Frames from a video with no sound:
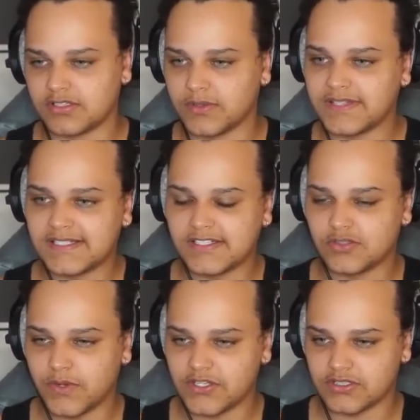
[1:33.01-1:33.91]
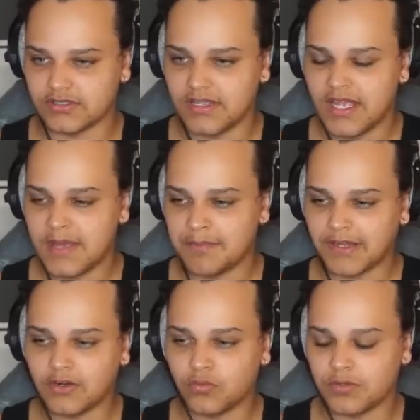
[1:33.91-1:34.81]
So in this situation,
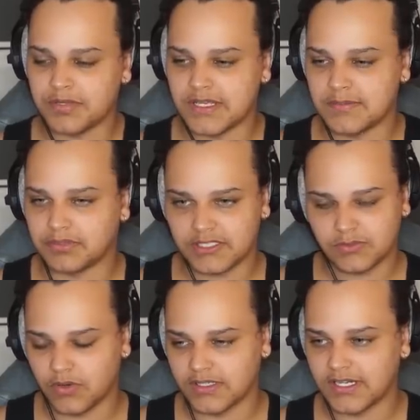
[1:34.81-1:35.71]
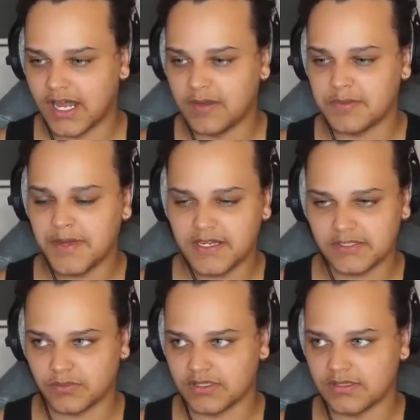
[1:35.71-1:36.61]
Manon would be +1 and I will be
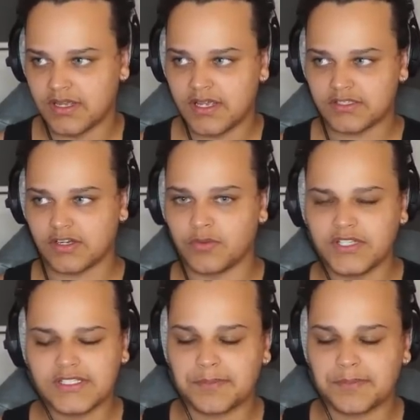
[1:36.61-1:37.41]
-1. So I want you to